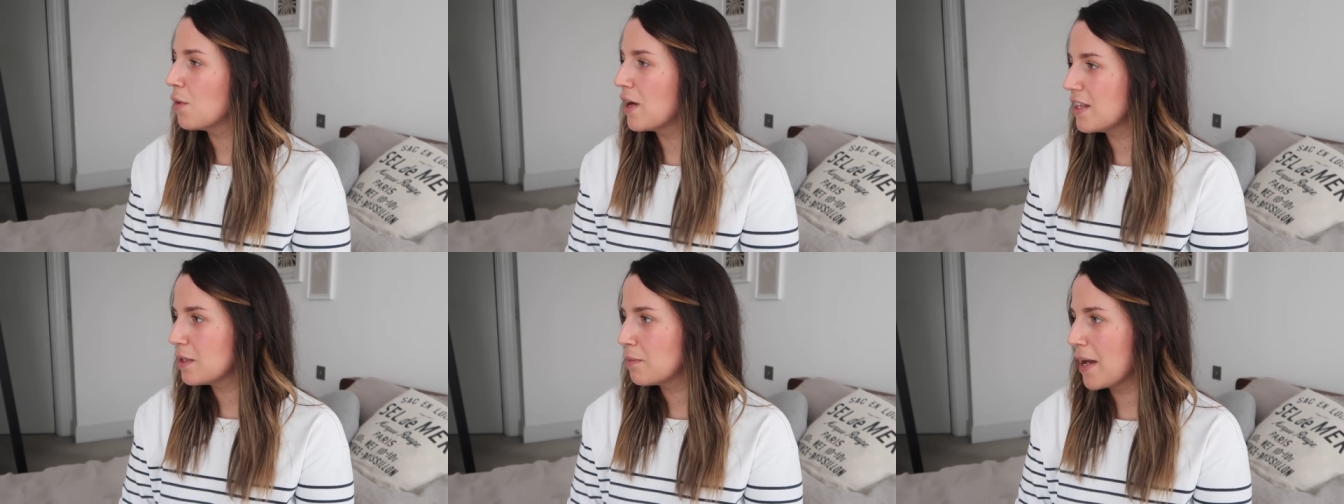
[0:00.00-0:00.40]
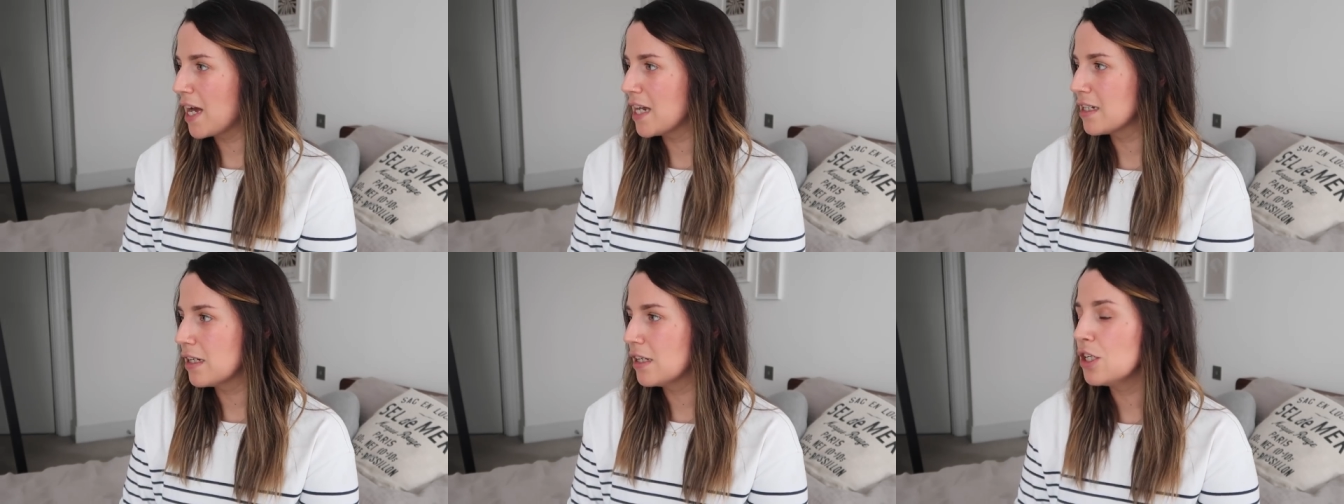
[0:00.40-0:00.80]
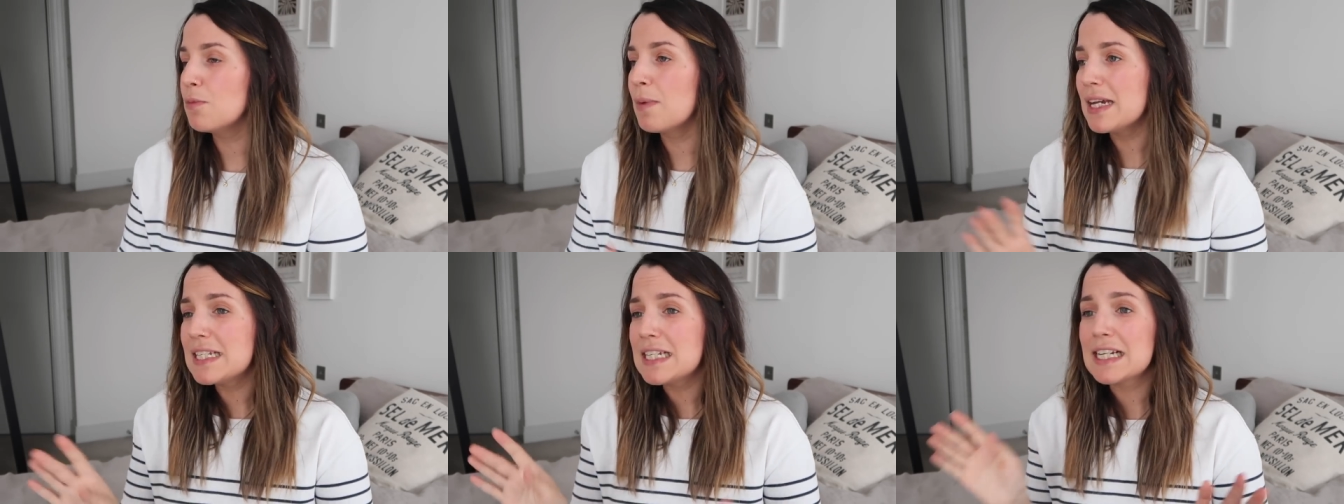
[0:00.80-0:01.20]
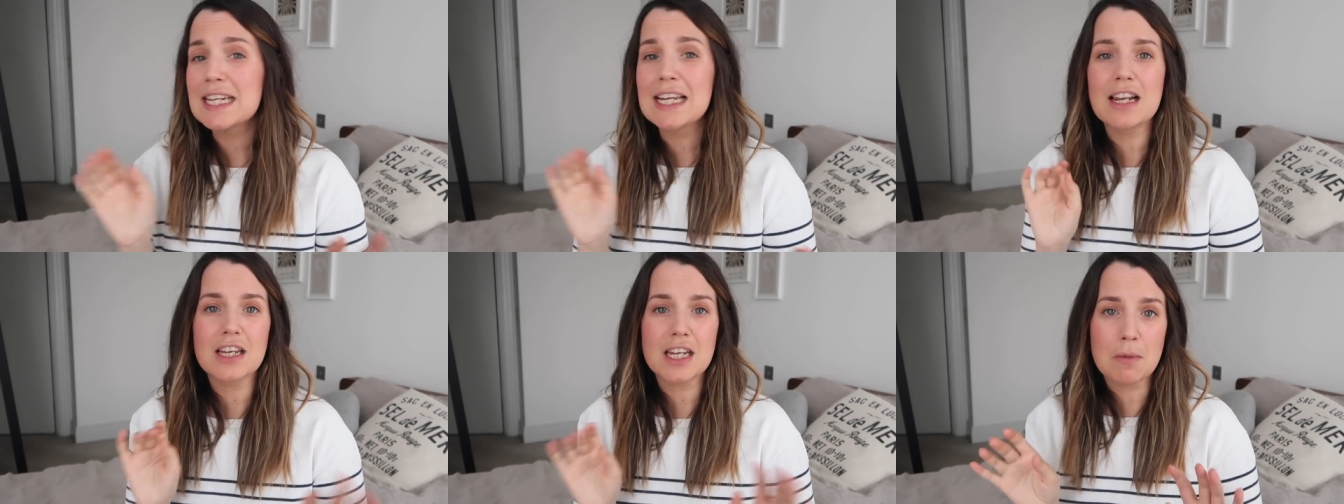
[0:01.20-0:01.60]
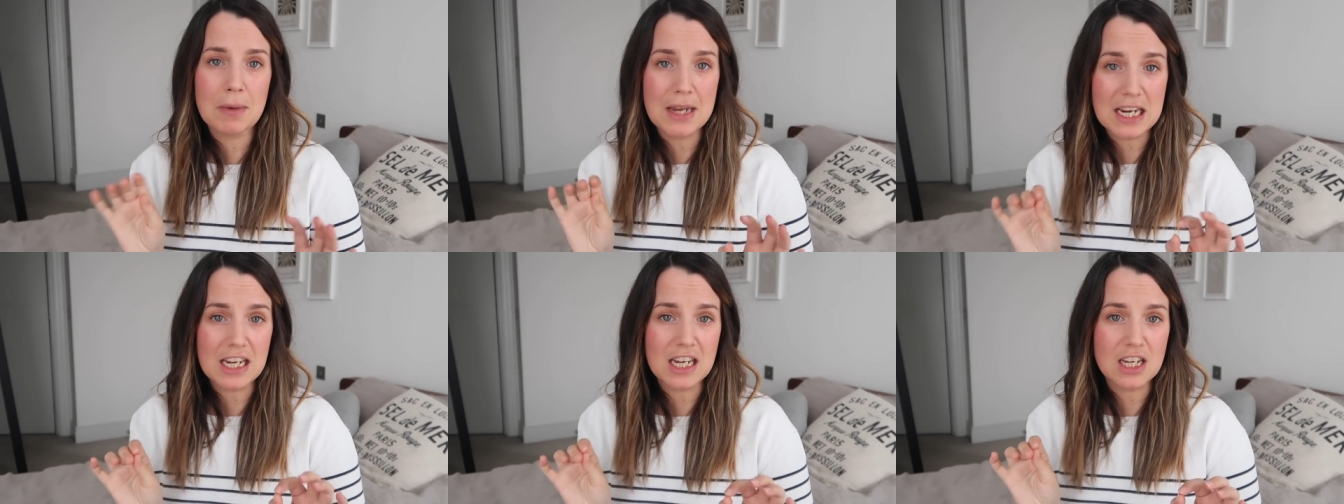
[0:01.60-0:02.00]
Wear this pad, you basically get like a
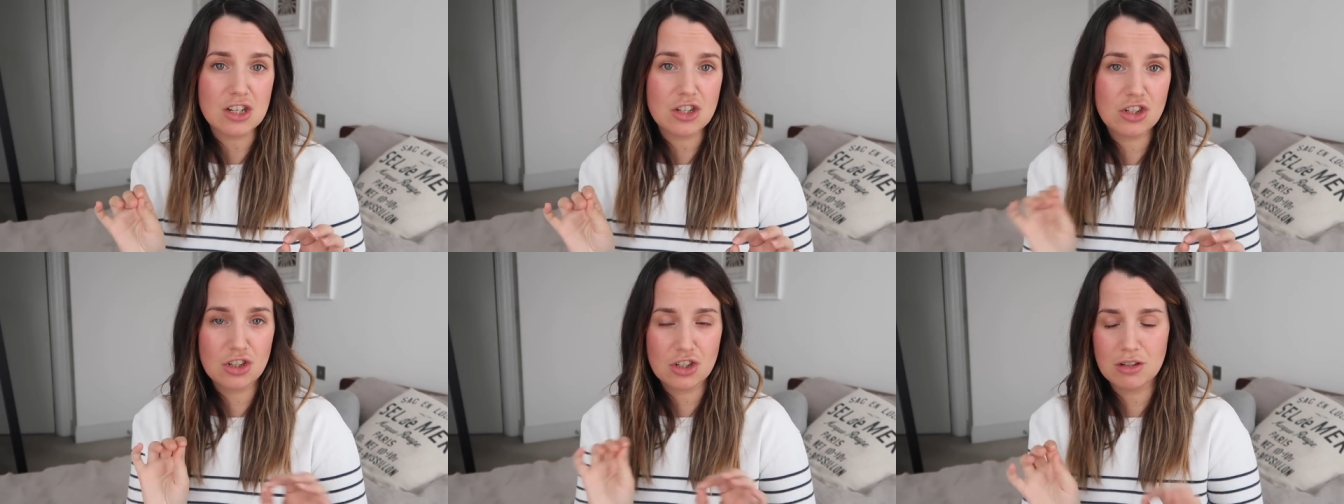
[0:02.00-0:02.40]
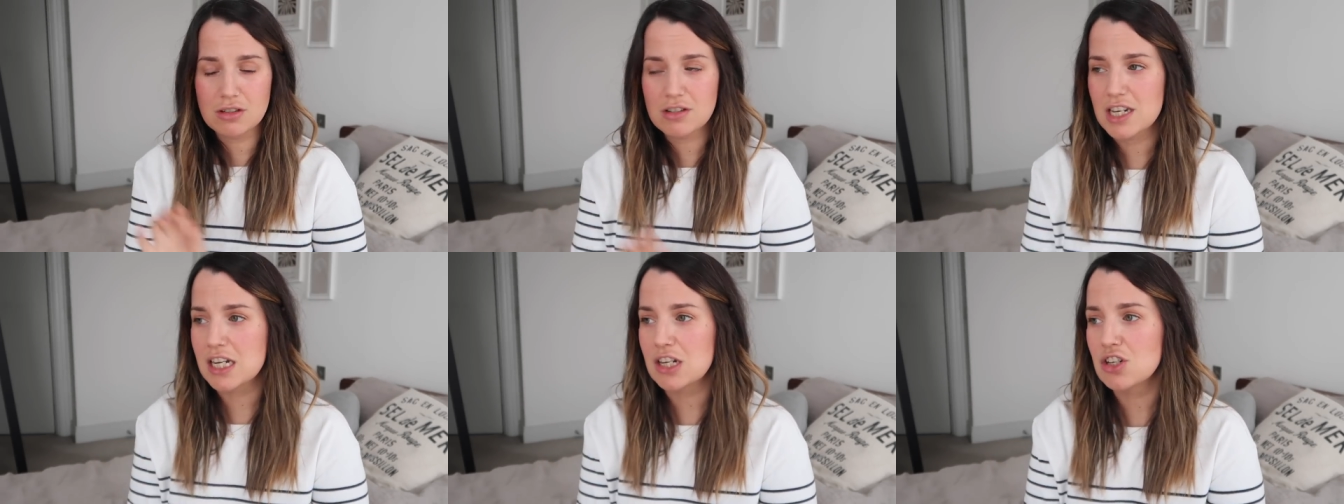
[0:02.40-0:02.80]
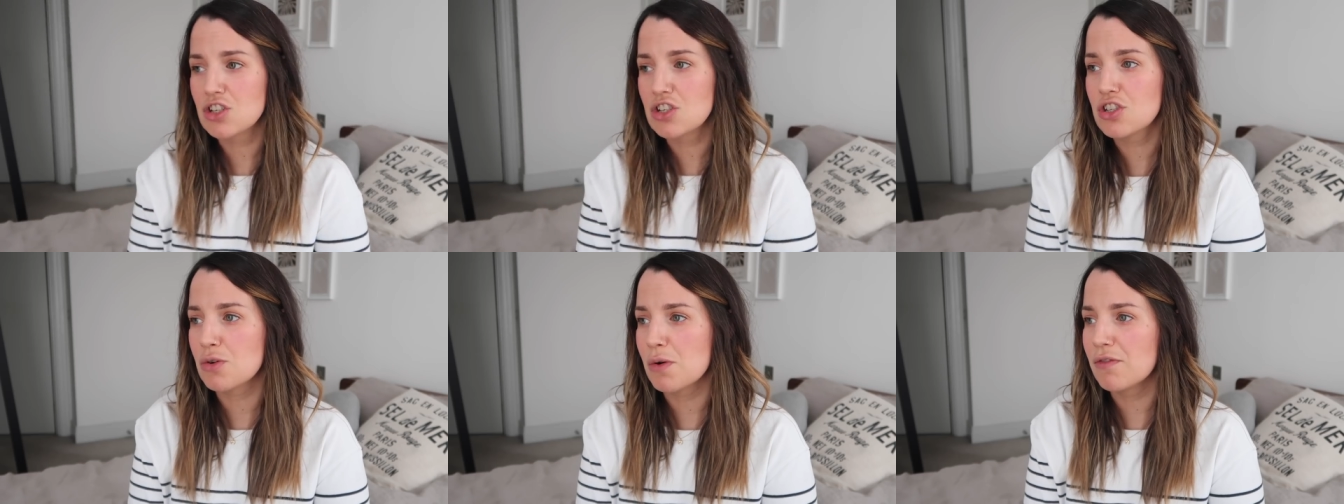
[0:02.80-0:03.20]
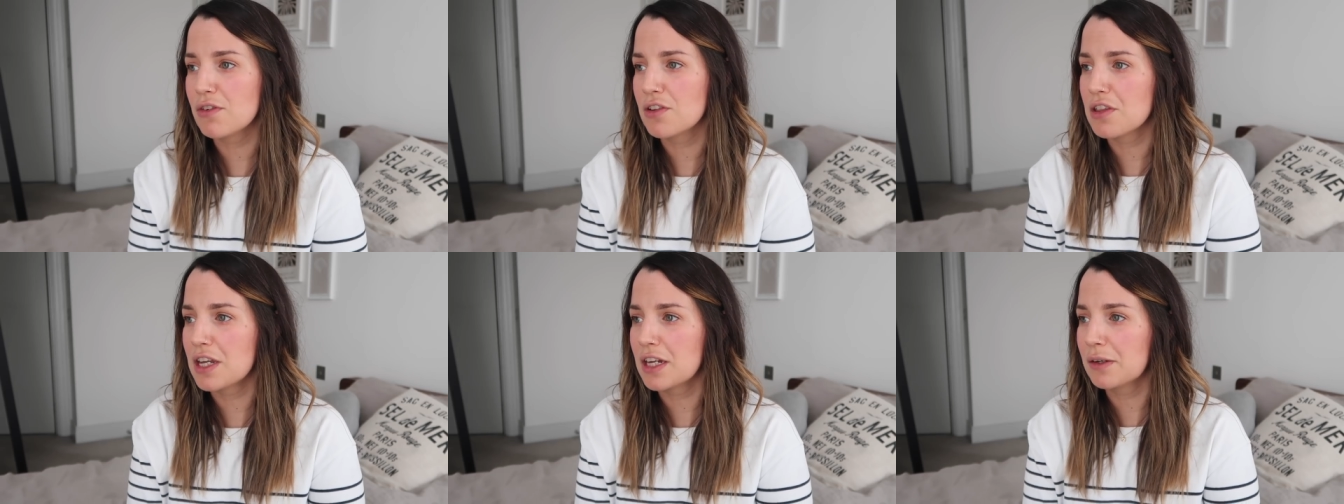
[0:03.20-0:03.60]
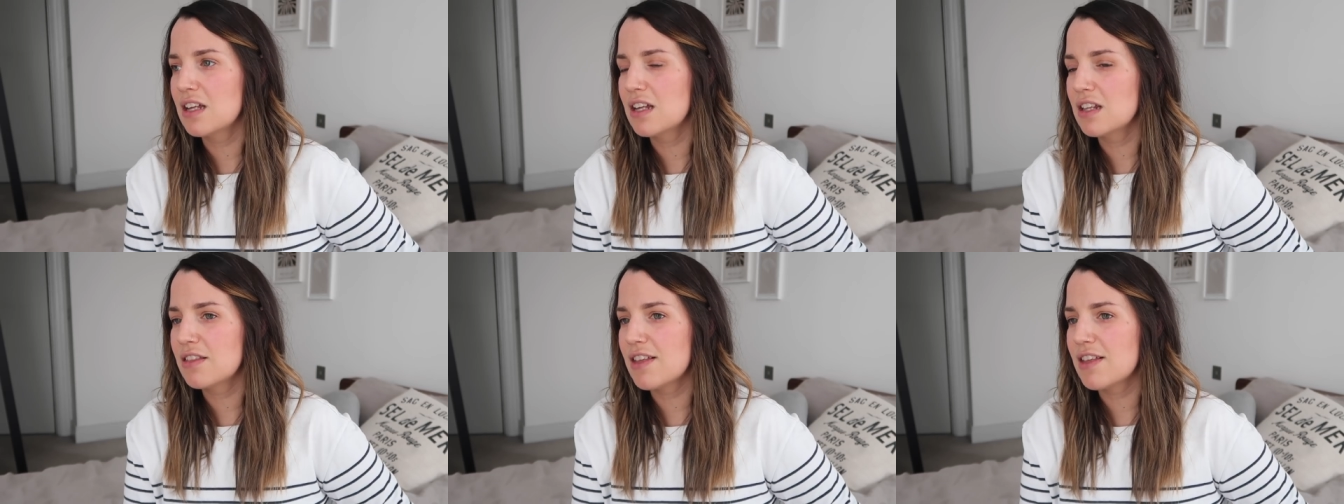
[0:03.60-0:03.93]
pinkish tinge to everything.